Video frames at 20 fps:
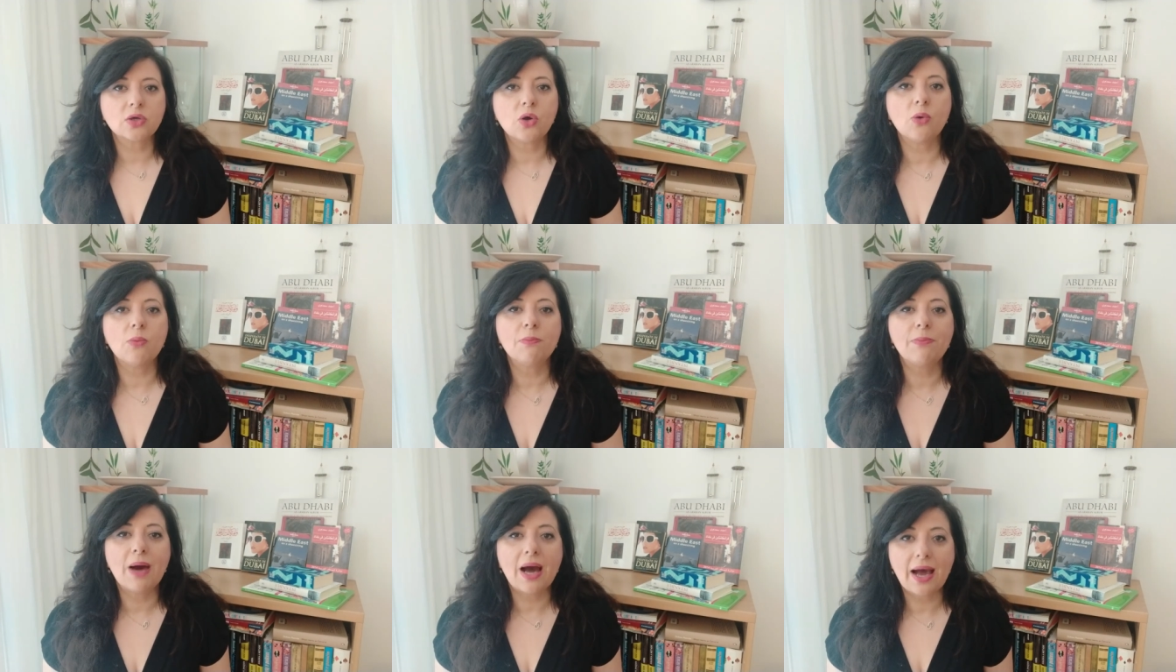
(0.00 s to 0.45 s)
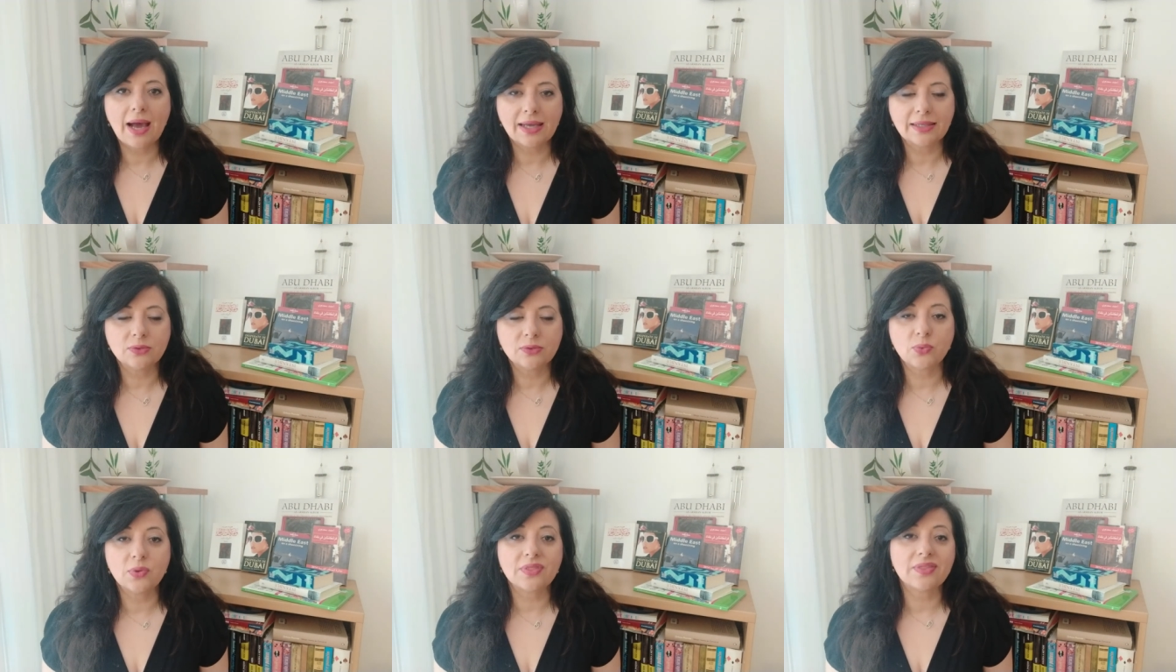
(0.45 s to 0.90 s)

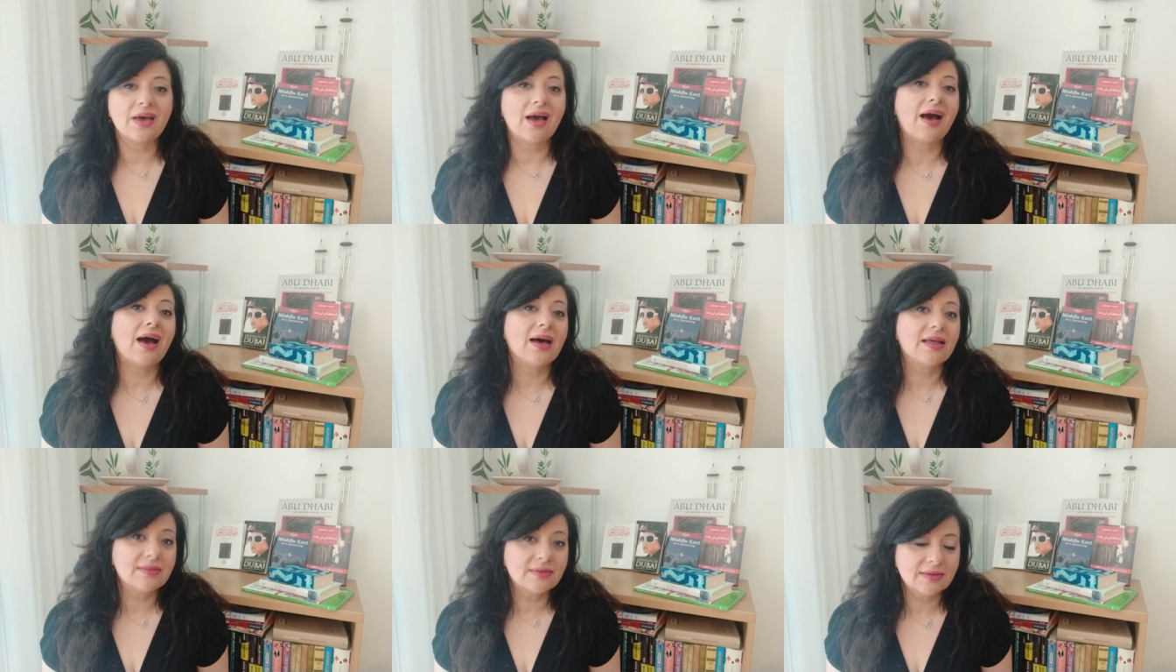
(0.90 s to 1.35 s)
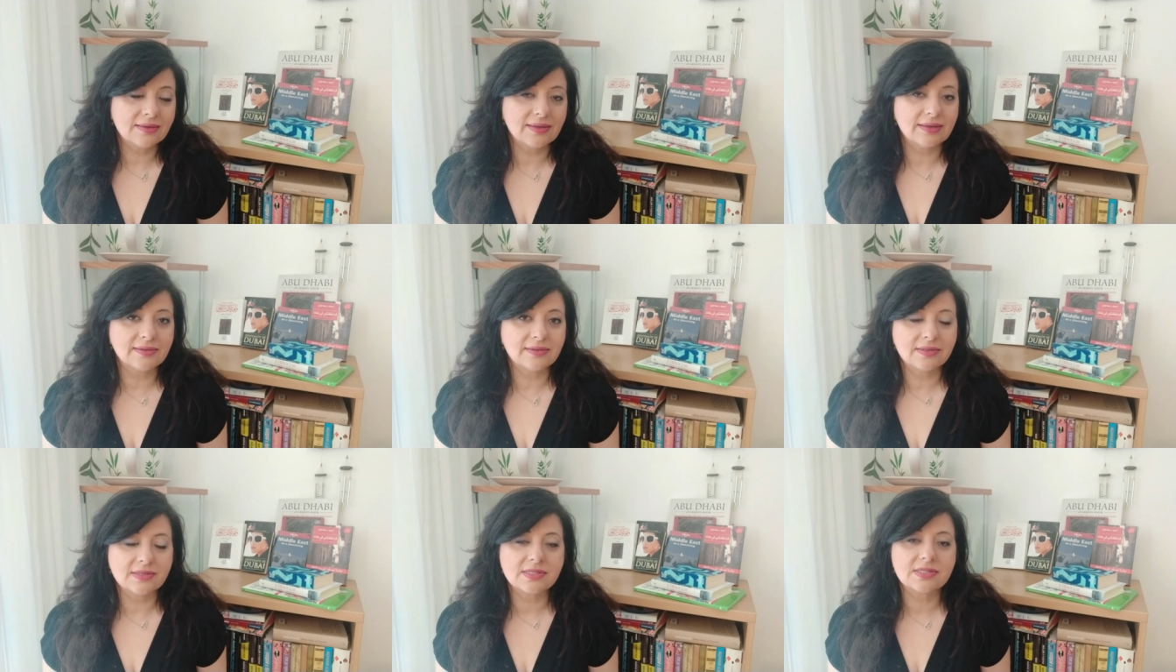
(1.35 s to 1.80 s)
combined with other
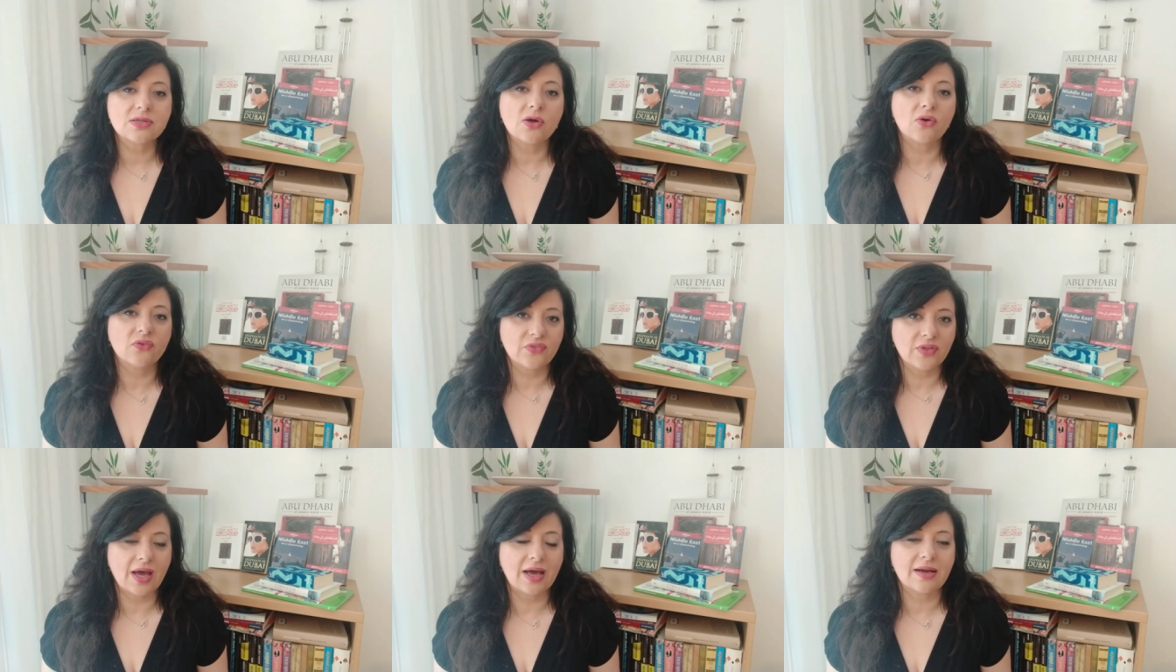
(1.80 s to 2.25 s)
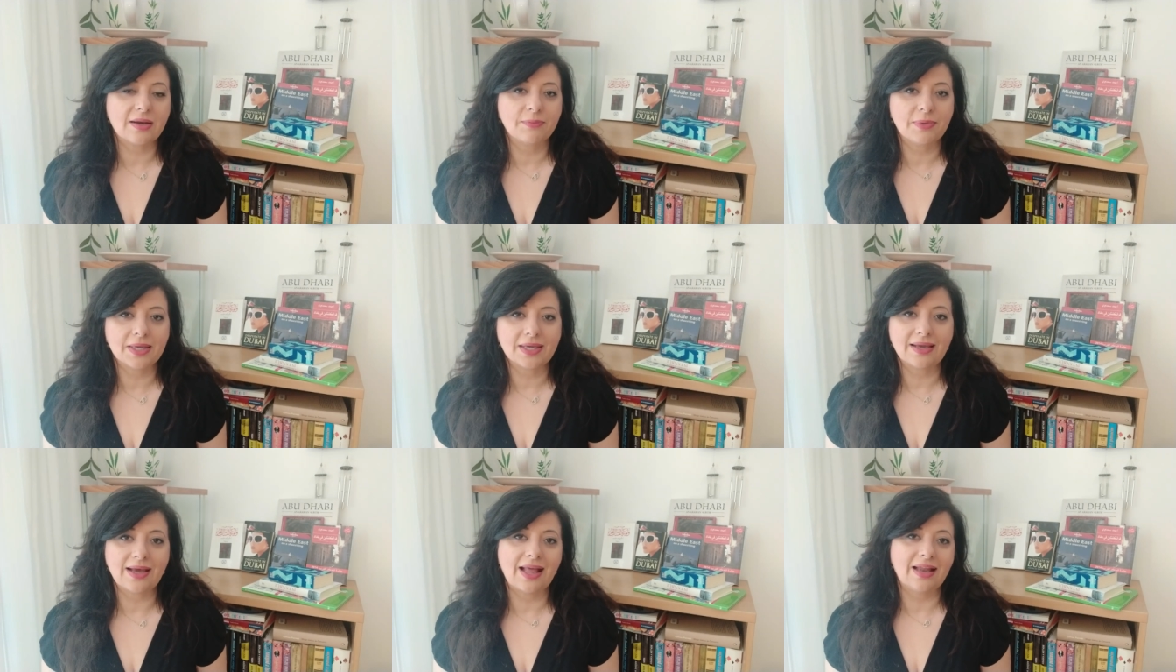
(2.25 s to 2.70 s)
letters of the
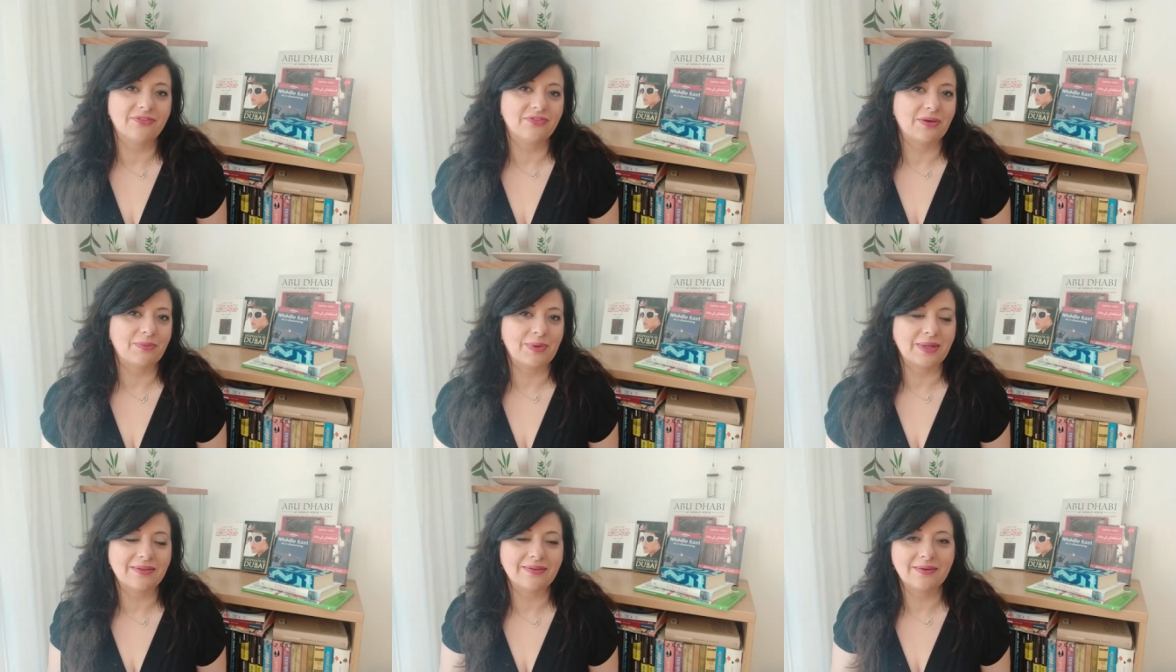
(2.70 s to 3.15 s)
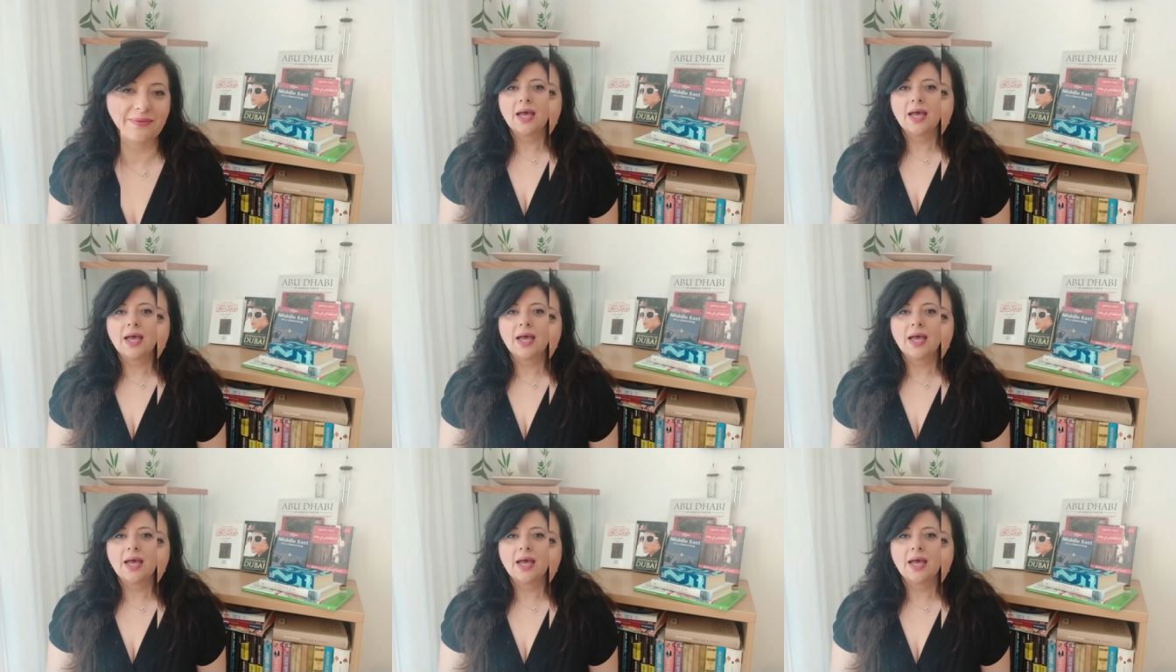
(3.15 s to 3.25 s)
Arabic alphabet.